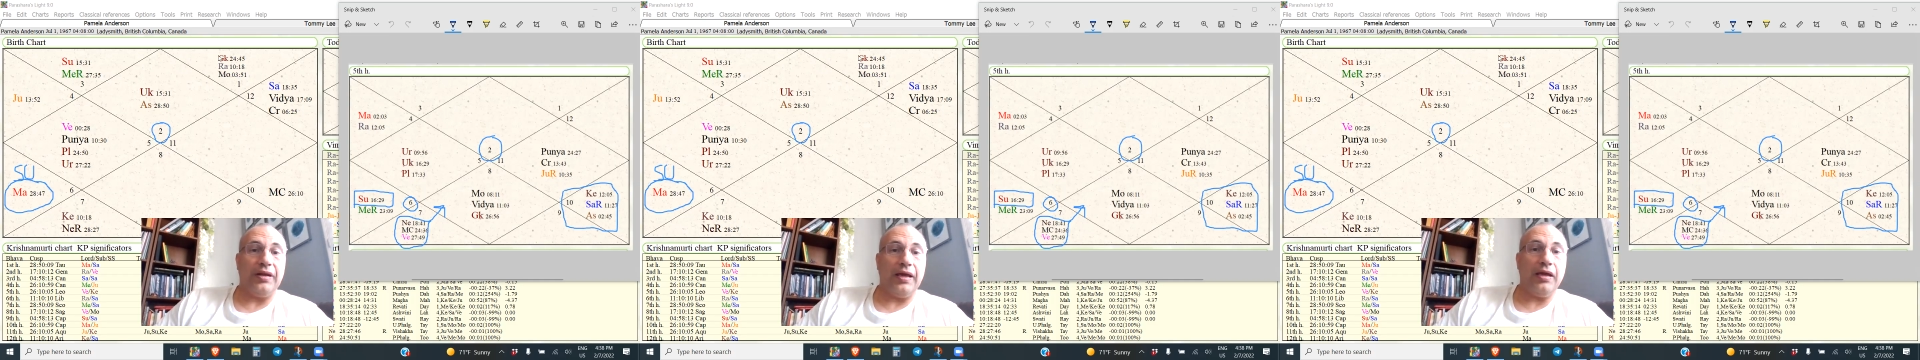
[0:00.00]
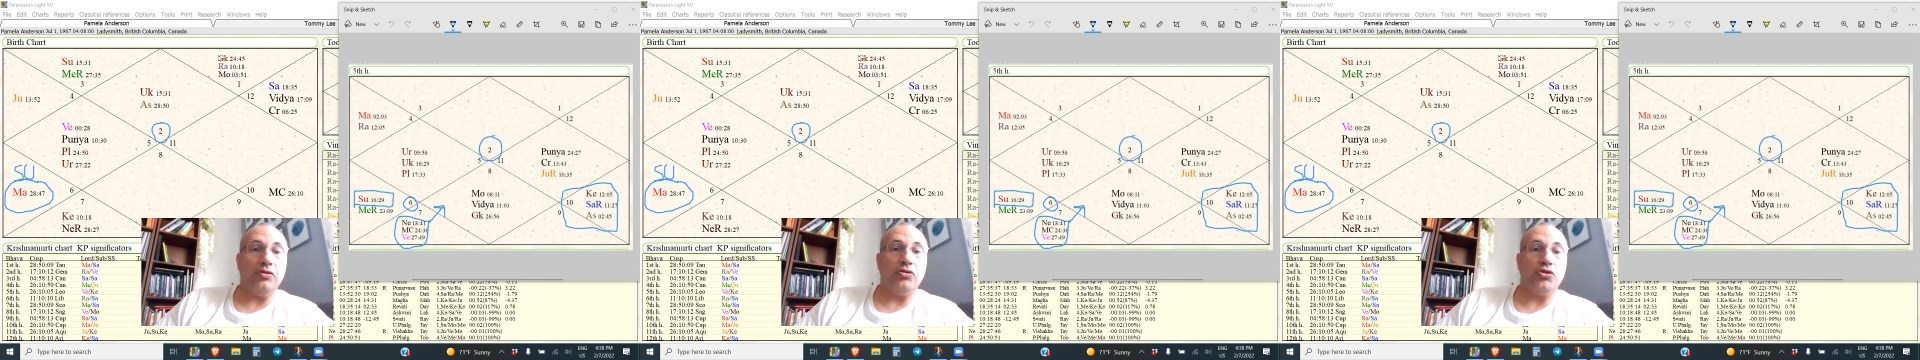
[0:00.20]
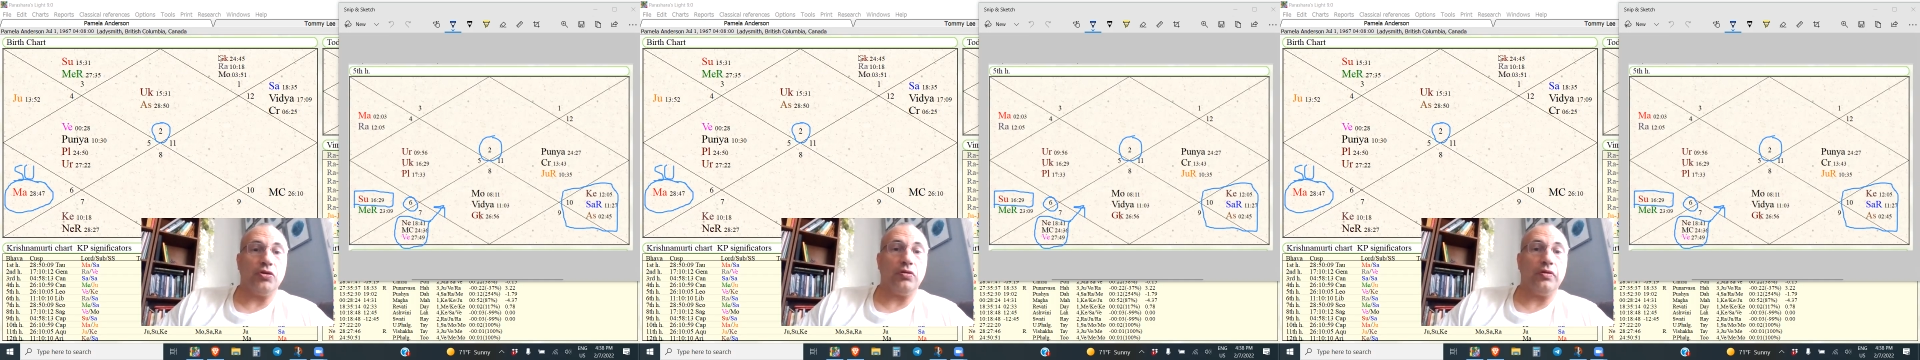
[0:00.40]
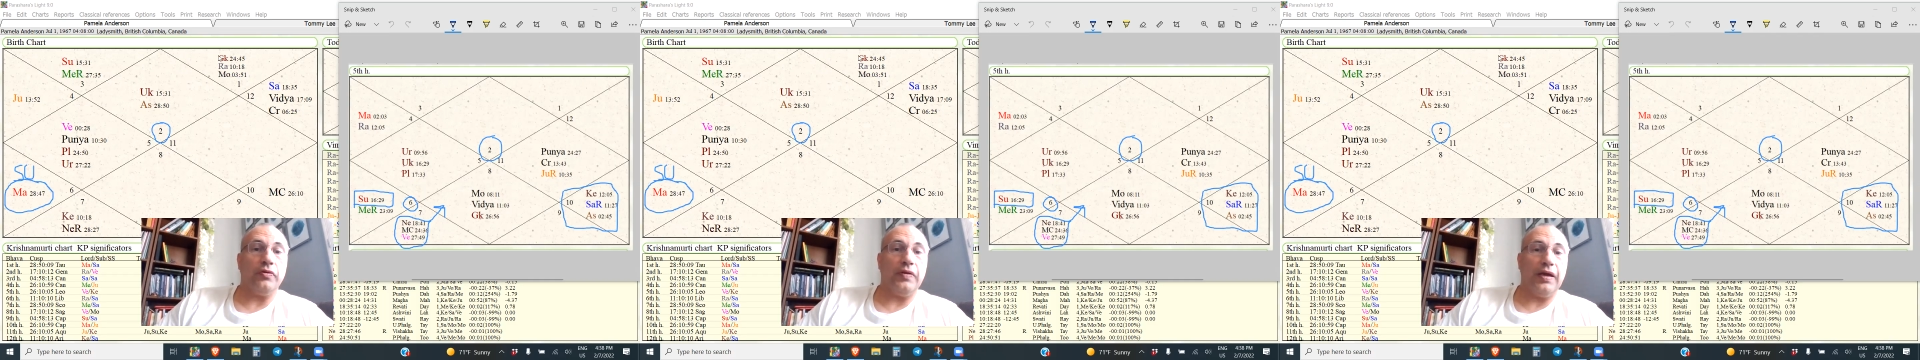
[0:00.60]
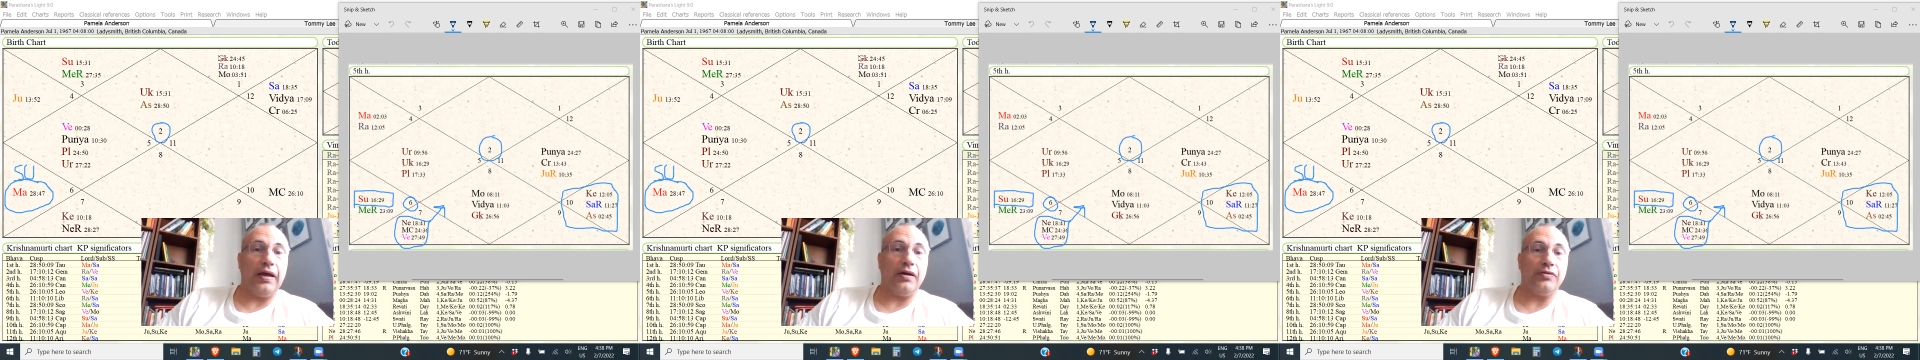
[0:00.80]
an angel
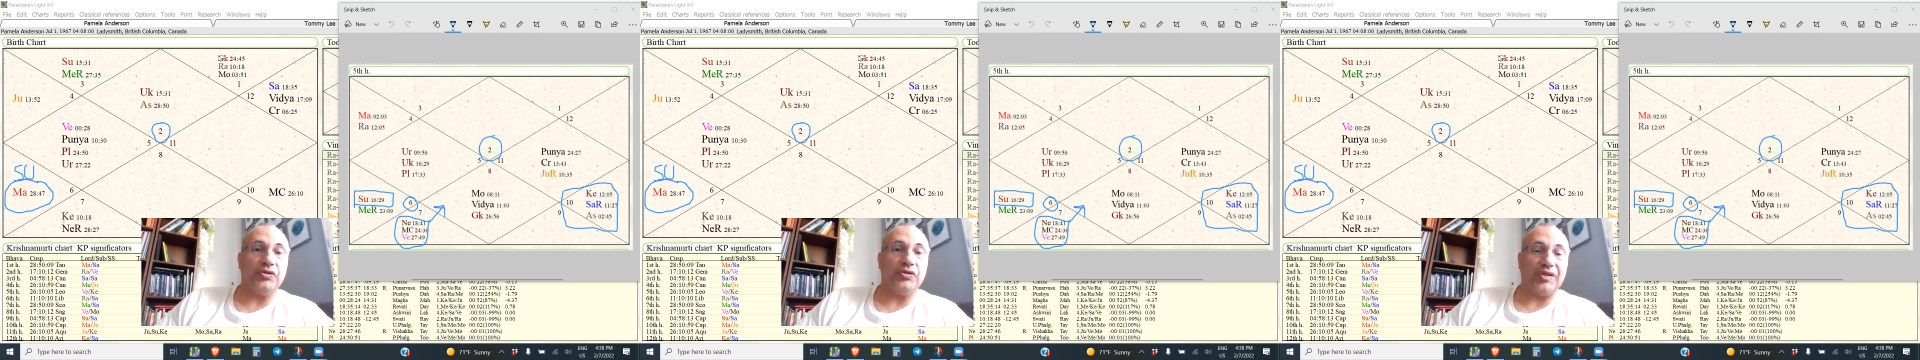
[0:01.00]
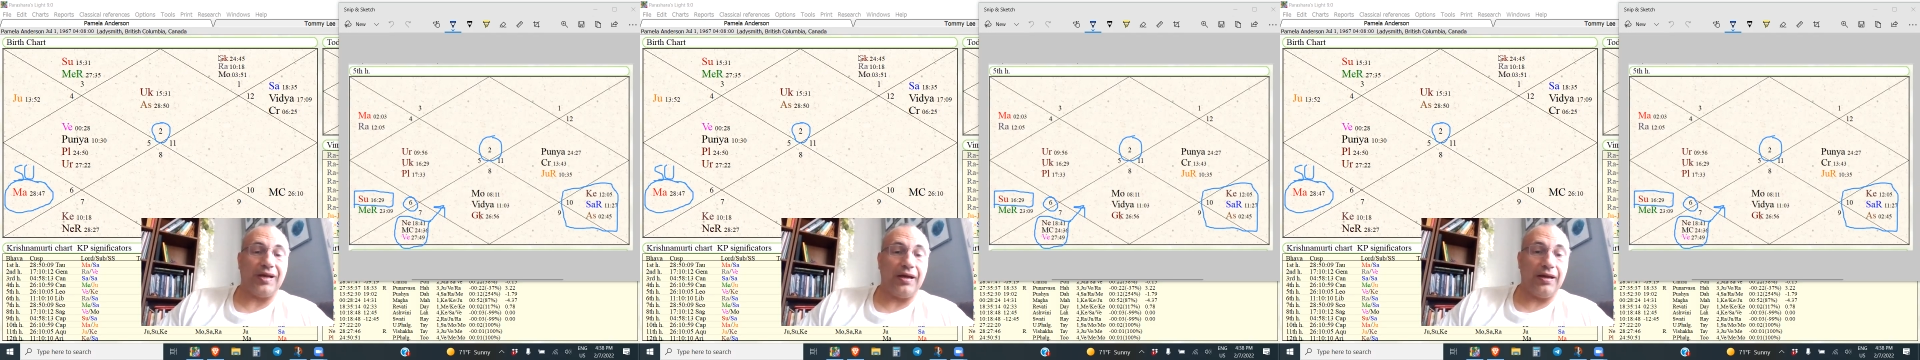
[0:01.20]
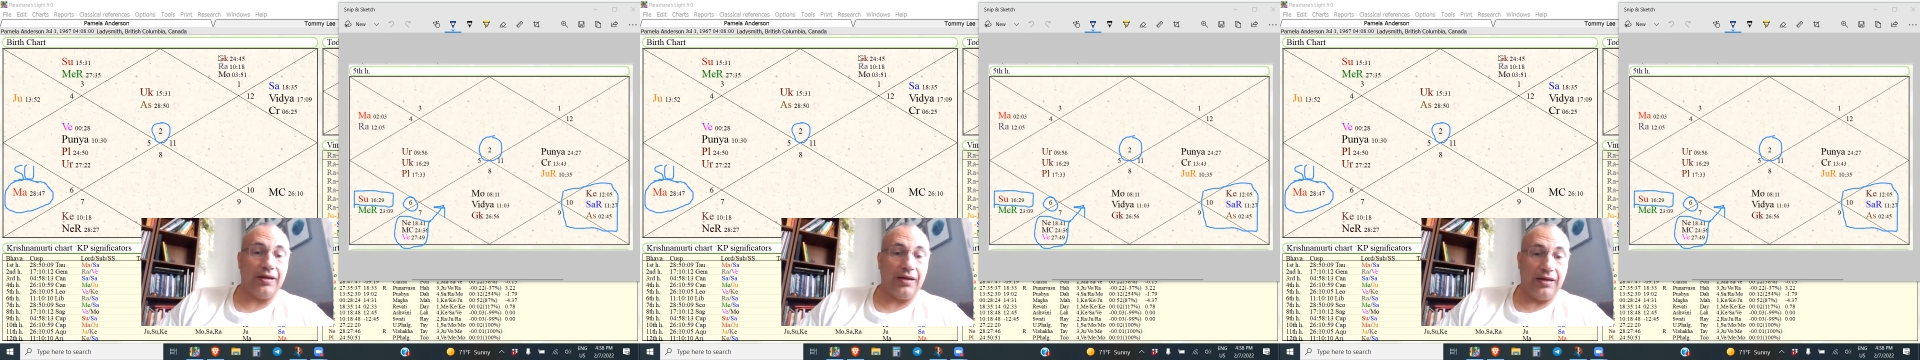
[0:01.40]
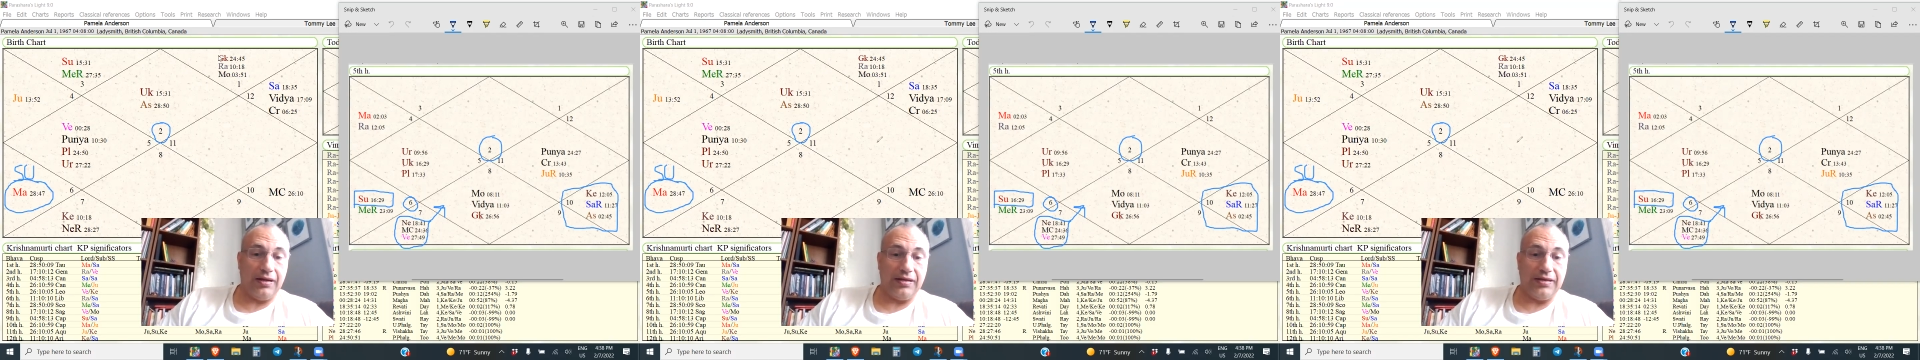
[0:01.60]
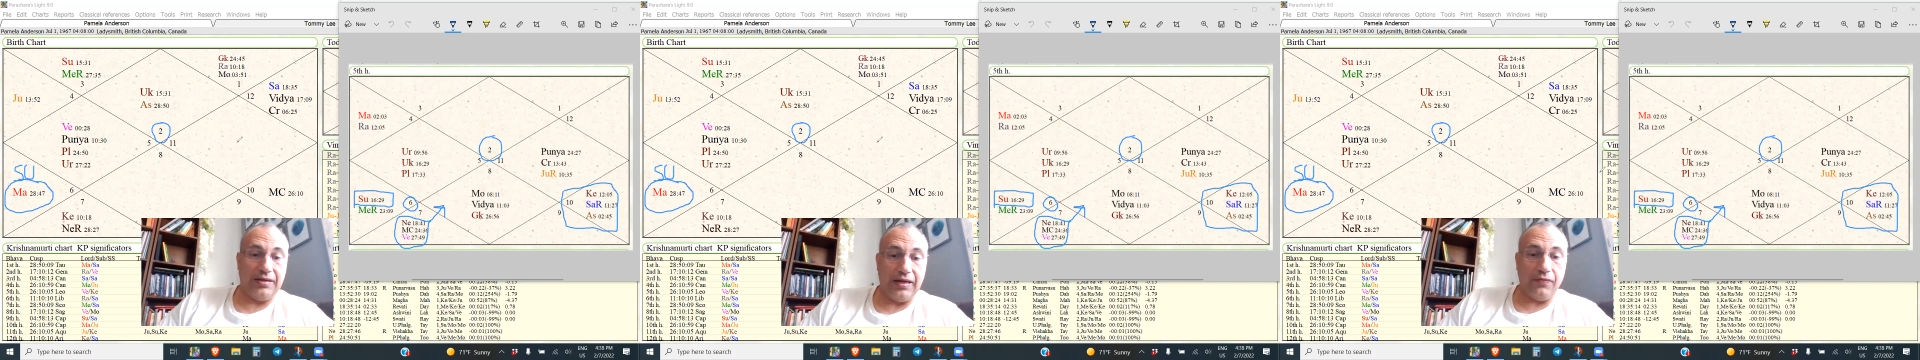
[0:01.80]
on the outside and a